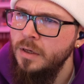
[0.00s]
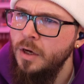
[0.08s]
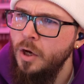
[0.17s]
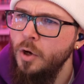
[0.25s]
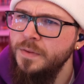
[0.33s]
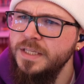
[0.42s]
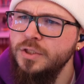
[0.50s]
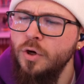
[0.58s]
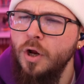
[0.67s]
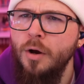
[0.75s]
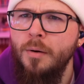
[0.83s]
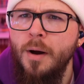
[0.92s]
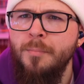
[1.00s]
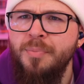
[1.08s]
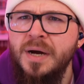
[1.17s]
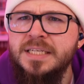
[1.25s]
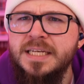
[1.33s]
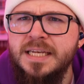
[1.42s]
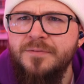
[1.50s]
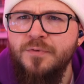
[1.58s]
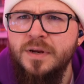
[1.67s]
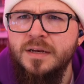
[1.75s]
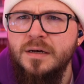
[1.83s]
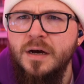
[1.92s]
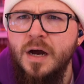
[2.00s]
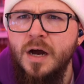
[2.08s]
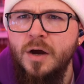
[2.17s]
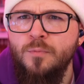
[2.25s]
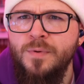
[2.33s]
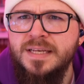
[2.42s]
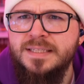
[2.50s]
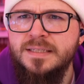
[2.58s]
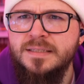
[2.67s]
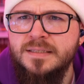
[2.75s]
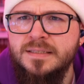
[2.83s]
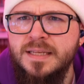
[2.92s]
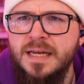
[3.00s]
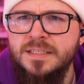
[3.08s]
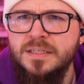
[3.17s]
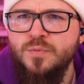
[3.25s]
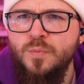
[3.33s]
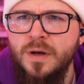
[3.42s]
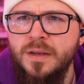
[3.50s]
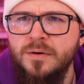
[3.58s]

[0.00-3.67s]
Oh, these are a, a bunch of different uh, races, not just one.